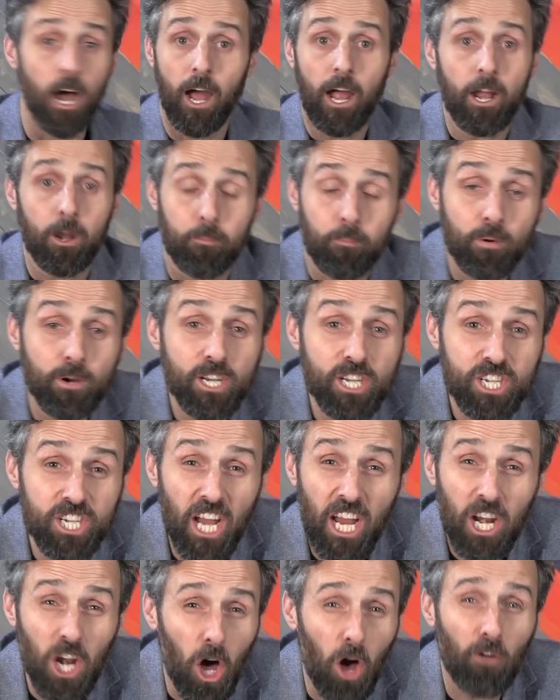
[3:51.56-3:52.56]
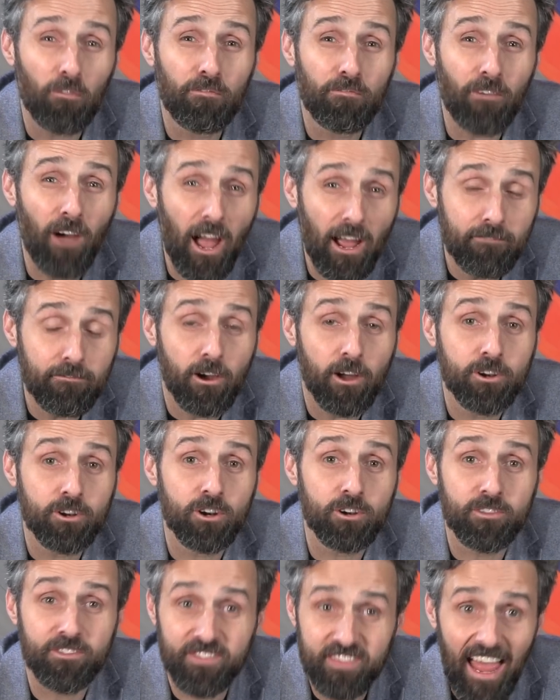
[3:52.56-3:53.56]
I appreciate all
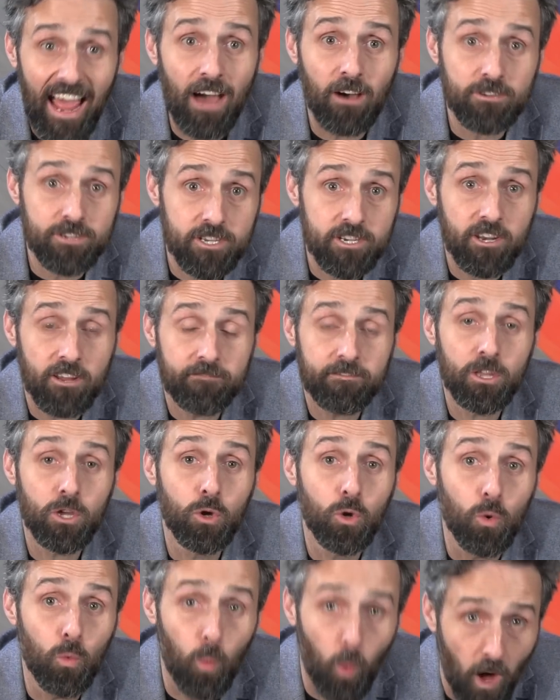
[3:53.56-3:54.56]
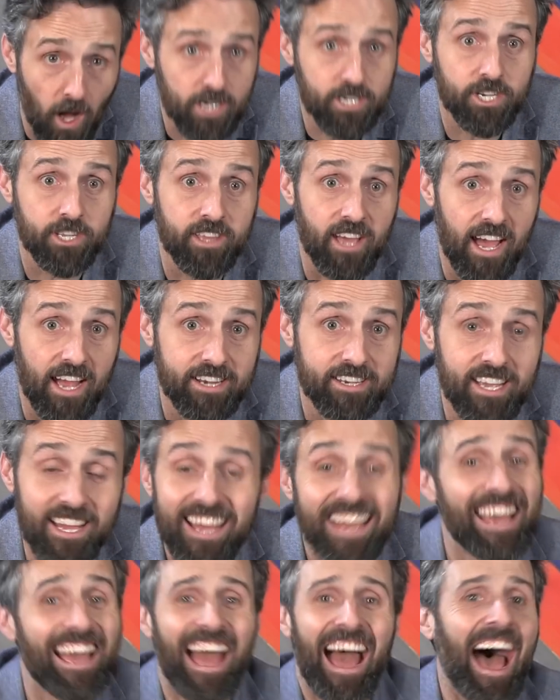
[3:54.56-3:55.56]
500,000 of you who watched that.
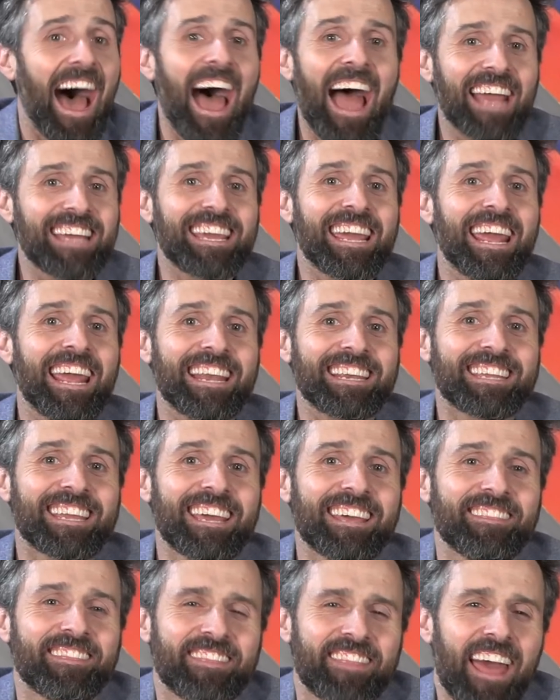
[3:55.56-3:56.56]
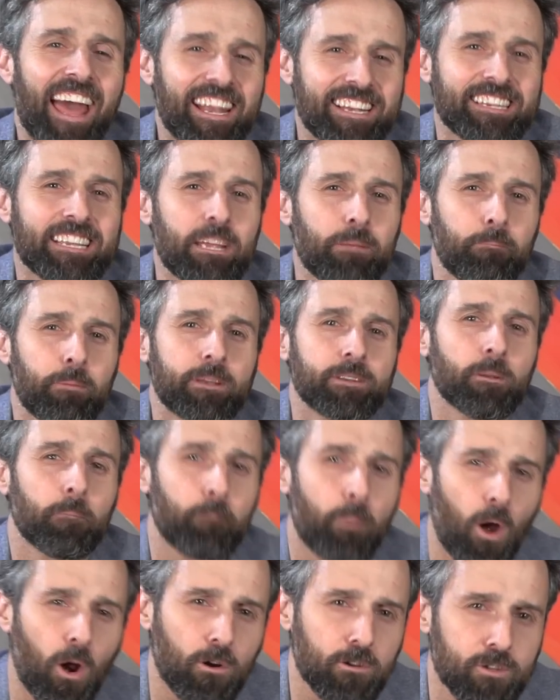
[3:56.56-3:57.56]
I can't get that deep into
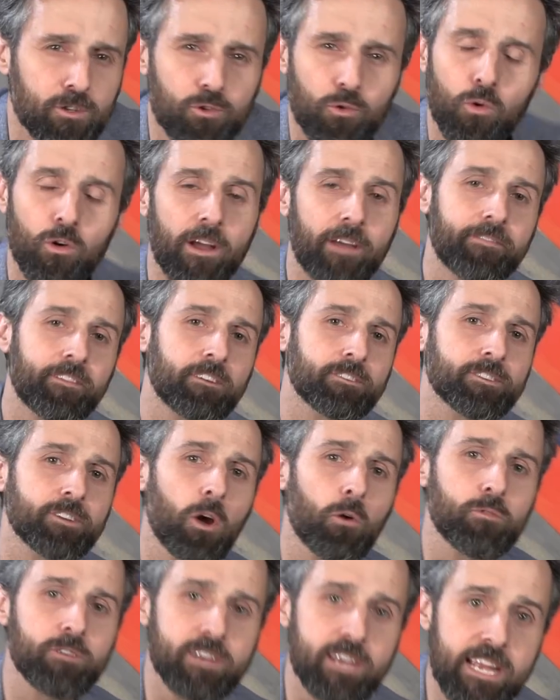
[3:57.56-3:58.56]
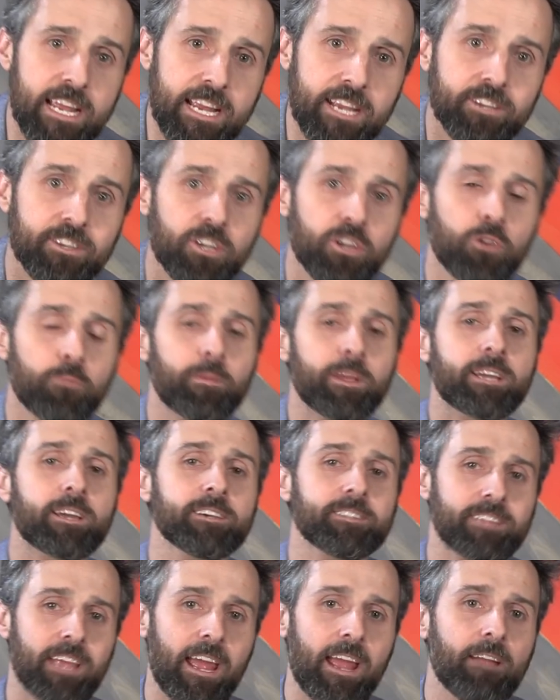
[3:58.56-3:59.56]
Barstool, and there's no need to
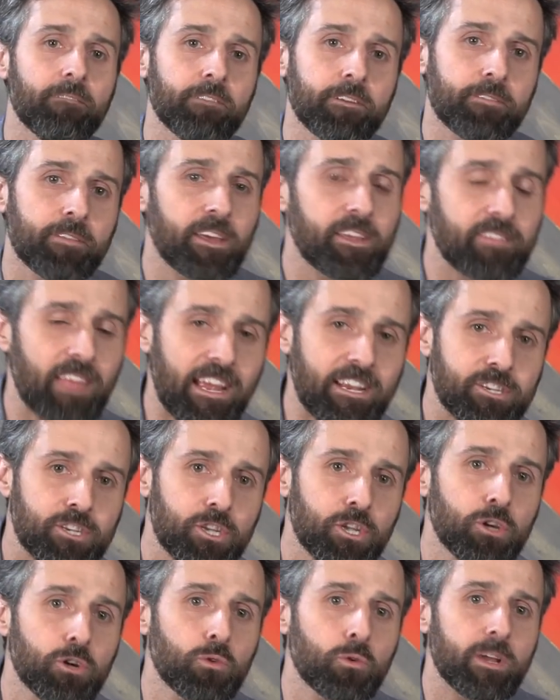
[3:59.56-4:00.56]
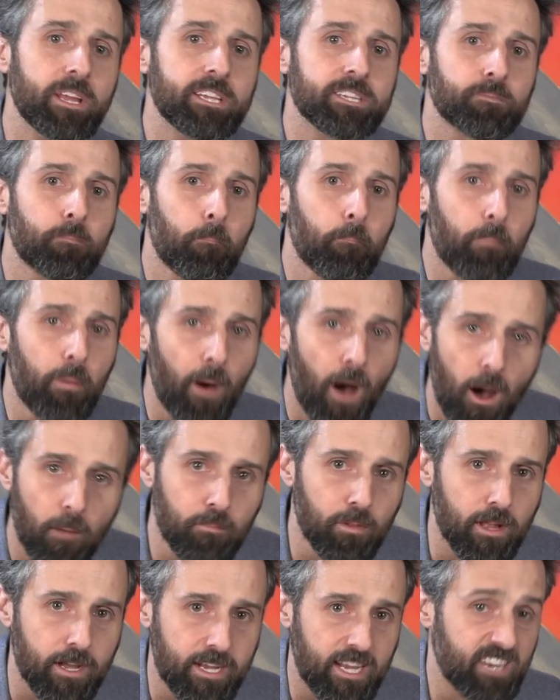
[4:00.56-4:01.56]
because everything they do is
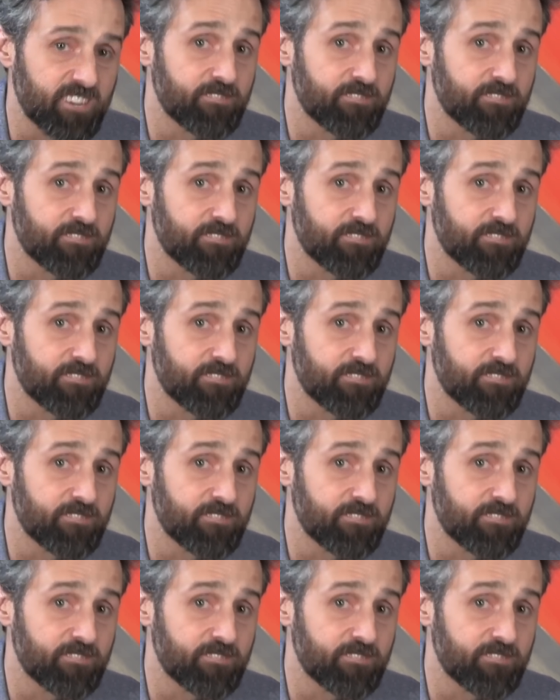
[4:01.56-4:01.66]
public.